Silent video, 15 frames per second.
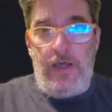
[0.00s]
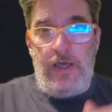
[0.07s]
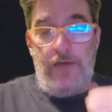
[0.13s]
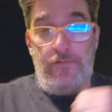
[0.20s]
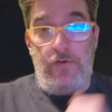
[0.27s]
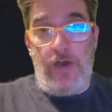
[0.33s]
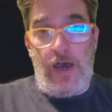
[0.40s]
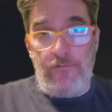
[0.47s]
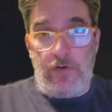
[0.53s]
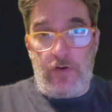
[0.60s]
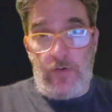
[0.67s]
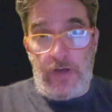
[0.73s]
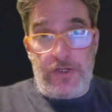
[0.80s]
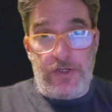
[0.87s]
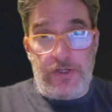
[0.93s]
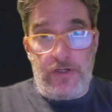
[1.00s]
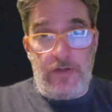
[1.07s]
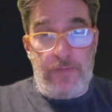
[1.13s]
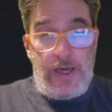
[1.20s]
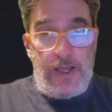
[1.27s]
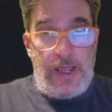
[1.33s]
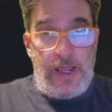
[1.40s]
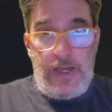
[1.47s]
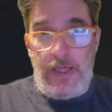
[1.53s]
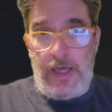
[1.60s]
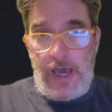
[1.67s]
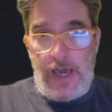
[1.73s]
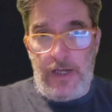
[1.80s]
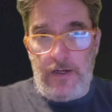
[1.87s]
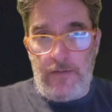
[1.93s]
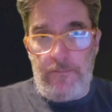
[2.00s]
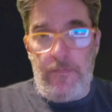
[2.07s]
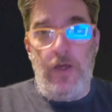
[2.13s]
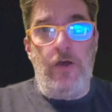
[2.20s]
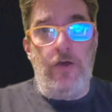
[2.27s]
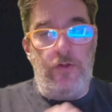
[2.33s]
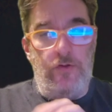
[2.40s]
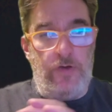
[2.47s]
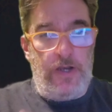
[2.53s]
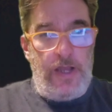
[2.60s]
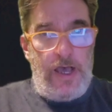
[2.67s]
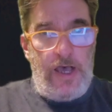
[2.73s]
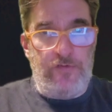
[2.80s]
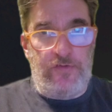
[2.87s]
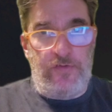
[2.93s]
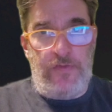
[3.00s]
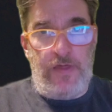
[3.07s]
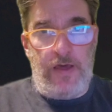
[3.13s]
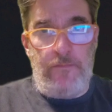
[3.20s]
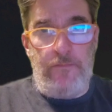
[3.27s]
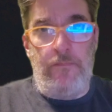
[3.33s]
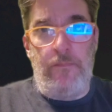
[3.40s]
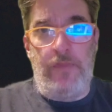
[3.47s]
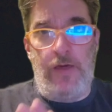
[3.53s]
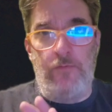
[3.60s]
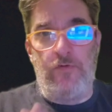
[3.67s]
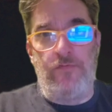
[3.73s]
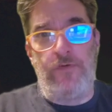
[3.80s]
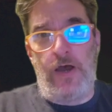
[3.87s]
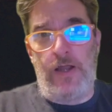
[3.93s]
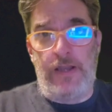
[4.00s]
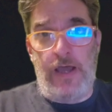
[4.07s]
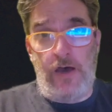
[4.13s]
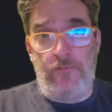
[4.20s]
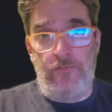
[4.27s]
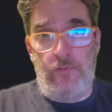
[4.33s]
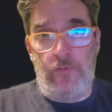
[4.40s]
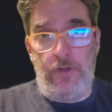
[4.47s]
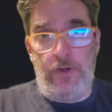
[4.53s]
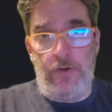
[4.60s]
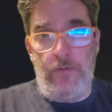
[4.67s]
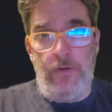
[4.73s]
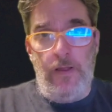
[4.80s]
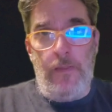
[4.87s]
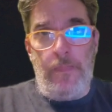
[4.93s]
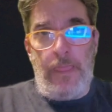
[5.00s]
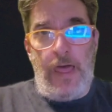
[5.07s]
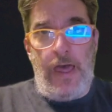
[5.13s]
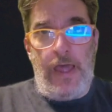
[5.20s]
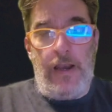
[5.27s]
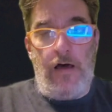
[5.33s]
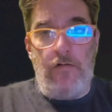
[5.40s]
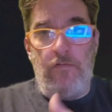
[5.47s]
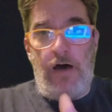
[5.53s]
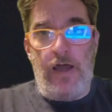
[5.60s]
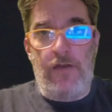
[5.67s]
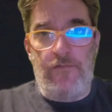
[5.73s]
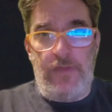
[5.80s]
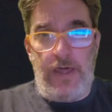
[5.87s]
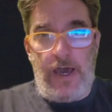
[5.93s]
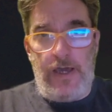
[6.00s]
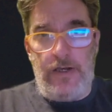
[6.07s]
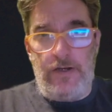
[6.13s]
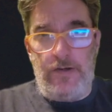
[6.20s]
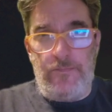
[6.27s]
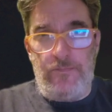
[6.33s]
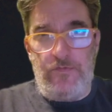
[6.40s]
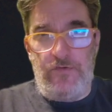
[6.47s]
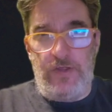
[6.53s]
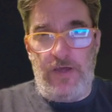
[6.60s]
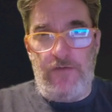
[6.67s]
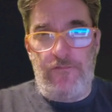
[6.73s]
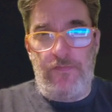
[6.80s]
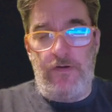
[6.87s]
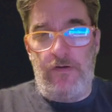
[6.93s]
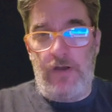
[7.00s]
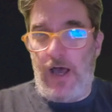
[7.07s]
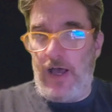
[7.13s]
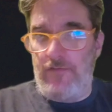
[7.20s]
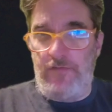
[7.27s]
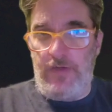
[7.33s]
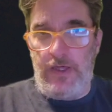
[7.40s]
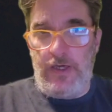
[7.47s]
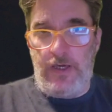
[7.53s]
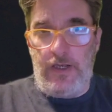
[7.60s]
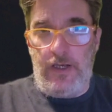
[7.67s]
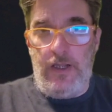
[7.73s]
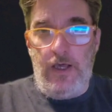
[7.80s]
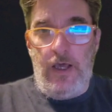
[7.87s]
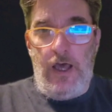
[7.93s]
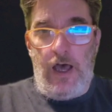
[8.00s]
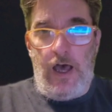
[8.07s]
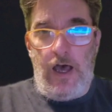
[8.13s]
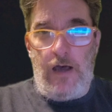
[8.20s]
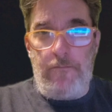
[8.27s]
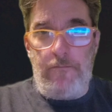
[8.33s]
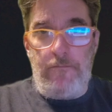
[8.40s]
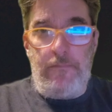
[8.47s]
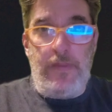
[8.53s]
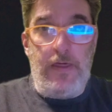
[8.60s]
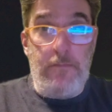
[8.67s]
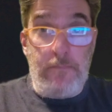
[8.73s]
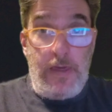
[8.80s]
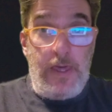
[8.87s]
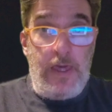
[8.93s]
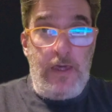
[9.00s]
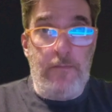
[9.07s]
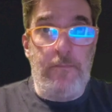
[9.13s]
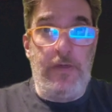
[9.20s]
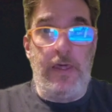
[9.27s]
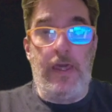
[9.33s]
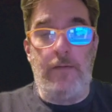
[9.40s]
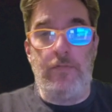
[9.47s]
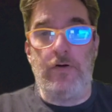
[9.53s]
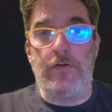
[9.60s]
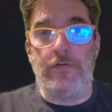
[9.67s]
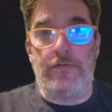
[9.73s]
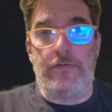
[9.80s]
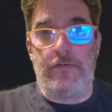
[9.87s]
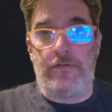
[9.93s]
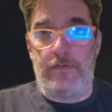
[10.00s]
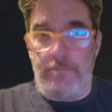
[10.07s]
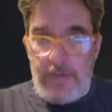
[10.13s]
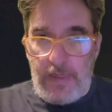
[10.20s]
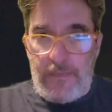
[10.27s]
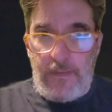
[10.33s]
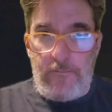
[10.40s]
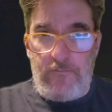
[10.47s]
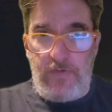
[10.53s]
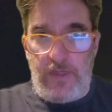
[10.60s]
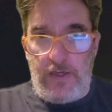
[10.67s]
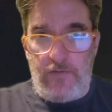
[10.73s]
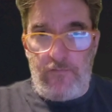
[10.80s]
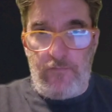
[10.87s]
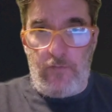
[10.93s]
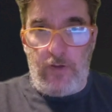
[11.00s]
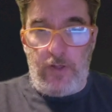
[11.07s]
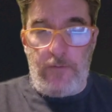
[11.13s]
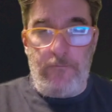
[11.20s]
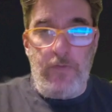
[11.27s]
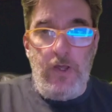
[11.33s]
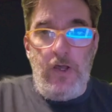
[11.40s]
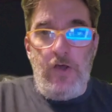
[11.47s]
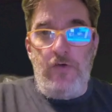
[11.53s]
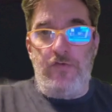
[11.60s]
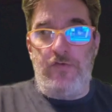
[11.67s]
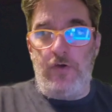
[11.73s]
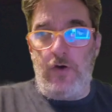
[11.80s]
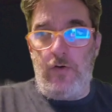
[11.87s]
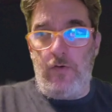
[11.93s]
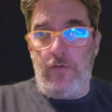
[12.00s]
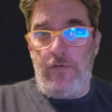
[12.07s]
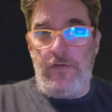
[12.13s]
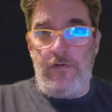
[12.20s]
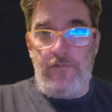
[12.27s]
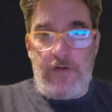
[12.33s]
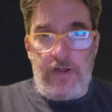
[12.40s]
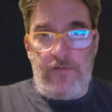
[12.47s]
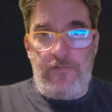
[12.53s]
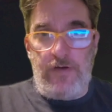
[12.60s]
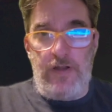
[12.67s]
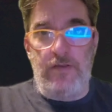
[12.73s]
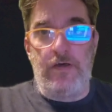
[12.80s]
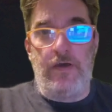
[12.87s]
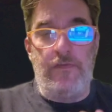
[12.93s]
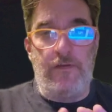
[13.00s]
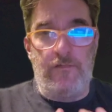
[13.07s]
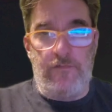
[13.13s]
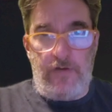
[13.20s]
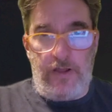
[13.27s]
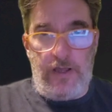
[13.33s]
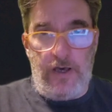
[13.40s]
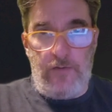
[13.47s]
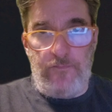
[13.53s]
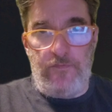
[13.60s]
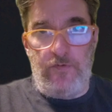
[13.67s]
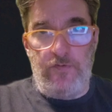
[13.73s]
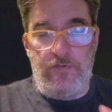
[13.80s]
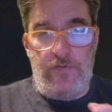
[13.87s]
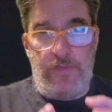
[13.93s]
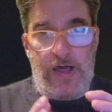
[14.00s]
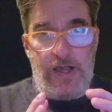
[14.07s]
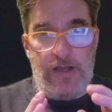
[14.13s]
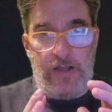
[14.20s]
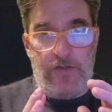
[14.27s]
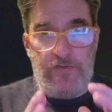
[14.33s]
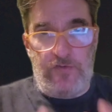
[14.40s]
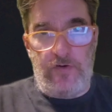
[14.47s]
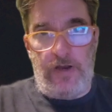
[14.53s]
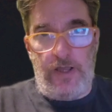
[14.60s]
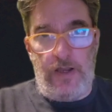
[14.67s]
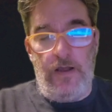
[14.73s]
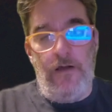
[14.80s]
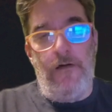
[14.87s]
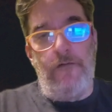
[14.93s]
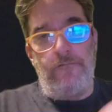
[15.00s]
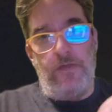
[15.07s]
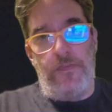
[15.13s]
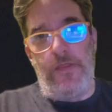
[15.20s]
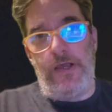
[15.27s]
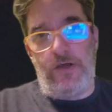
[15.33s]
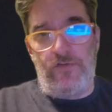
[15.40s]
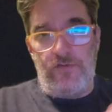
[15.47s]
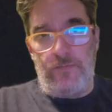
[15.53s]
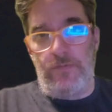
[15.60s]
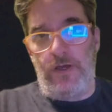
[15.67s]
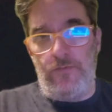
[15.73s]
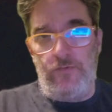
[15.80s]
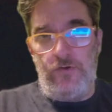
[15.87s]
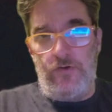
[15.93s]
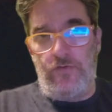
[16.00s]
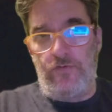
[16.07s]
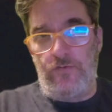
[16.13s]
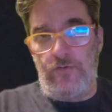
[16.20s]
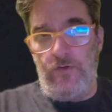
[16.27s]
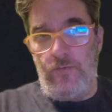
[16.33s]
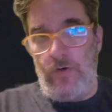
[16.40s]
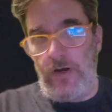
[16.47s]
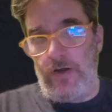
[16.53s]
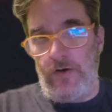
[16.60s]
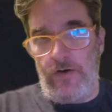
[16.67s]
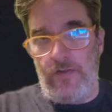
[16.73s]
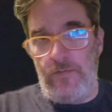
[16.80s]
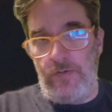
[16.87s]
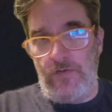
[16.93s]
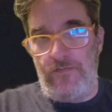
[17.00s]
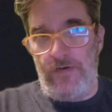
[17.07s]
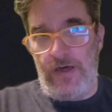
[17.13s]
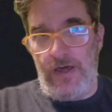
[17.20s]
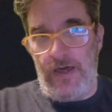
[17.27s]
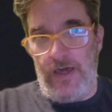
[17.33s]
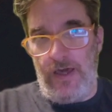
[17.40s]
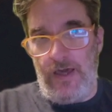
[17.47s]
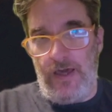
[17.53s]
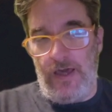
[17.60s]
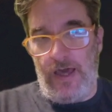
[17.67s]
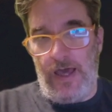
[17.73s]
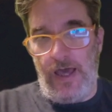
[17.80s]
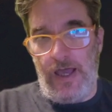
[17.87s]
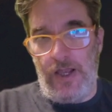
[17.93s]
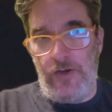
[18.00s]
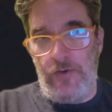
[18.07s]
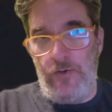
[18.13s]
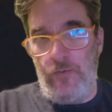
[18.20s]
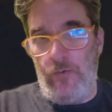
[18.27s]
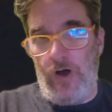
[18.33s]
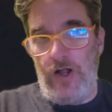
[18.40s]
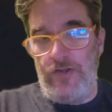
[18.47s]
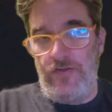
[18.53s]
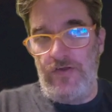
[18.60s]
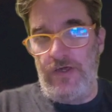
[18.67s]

If you have a question about any item, you can ask them. They will find out for you. And a lot of the items, if they're not vegan, um, they may be able to make them vegan for you. So they're very friendly, they're very helpful. So that is great. The thing is, sometimes you just, you want to go to the buffet and you want